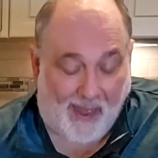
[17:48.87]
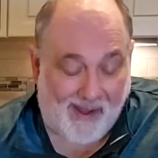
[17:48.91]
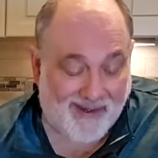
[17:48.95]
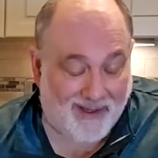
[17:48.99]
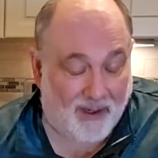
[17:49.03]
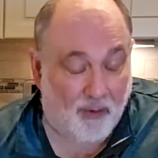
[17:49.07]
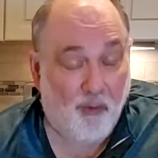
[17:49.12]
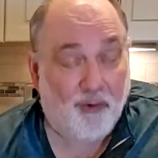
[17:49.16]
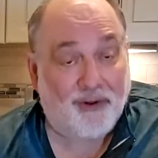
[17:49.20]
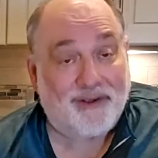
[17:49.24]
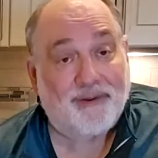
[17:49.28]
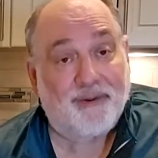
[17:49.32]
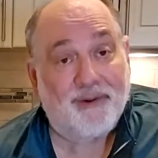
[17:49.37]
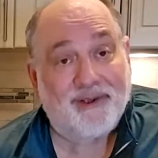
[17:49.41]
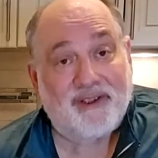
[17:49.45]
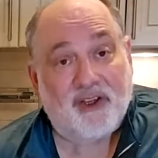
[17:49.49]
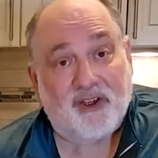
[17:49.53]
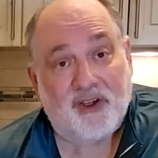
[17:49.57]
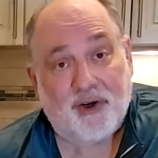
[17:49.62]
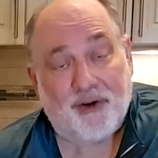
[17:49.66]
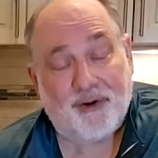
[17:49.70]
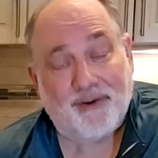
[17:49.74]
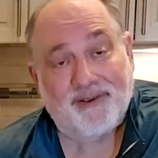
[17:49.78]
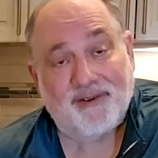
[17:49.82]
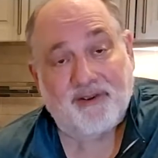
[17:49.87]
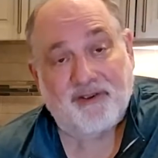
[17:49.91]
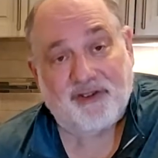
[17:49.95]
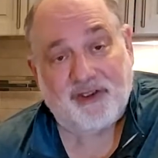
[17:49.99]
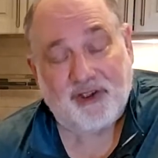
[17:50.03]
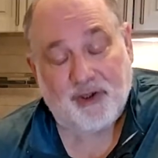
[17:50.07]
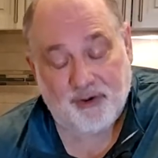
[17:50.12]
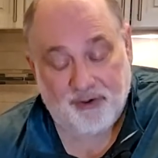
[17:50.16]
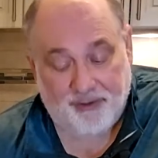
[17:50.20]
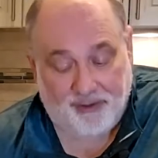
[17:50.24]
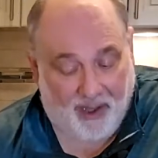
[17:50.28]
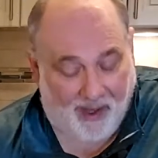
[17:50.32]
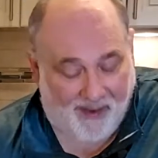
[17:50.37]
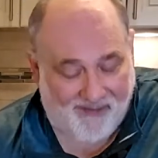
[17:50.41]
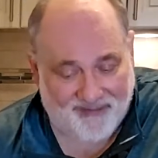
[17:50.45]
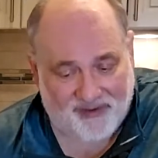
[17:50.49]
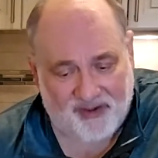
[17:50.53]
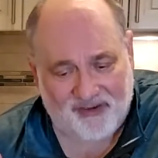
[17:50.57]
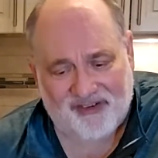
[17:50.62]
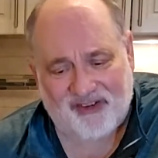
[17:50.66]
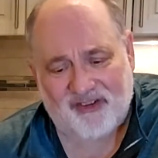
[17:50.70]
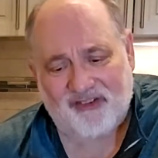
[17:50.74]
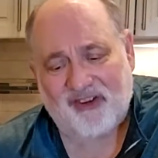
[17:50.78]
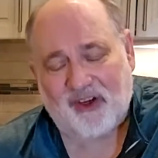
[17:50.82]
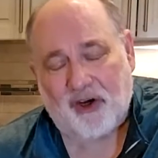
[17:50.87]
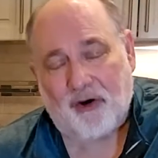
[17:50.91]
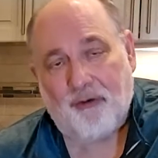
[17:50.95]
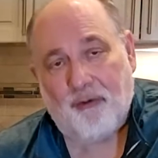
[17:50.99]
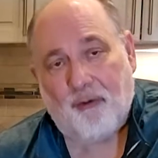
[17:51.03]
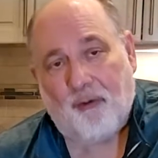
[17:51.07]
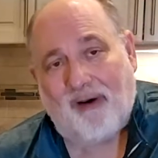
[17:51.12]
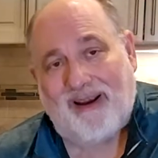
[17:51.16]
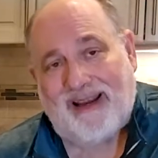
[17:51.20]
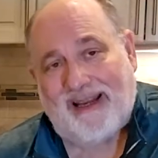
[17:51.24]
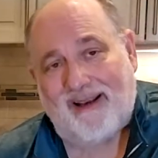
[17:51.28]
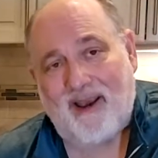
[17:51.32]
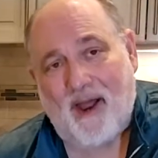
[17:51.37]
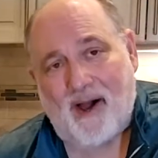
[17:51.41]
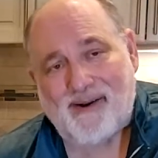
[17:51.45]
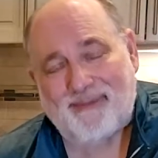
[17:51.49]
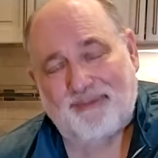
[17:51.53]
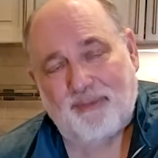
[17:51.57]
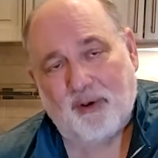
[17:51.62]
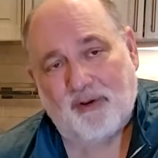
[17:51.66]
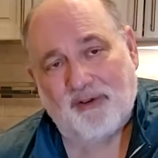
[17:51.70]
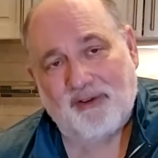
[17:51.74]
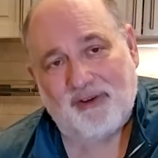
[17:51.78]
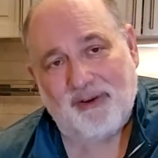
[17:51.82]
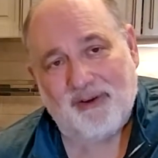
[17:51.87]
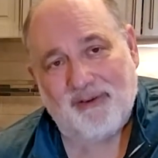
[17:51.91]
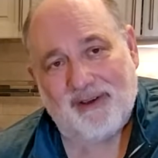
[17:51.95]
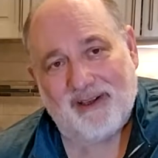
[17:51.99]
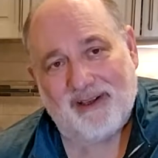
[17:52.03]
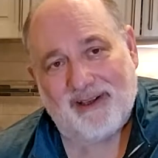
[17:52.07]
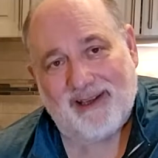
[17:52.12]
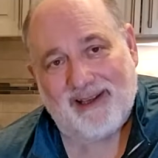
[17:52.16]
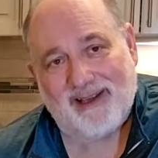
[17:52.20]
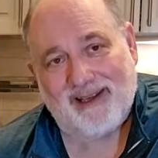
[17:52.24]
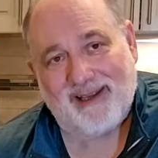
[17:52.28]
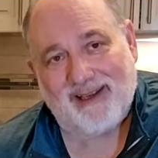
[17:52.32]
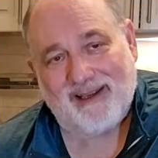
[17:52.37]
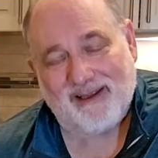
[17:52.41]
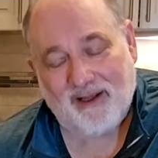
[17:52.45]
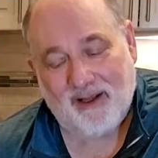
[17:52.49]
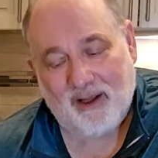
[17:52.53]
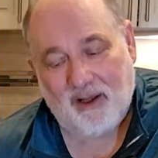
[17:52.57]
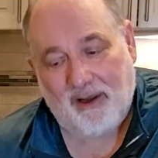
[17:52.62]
I want to encourage you that this is a great opportunity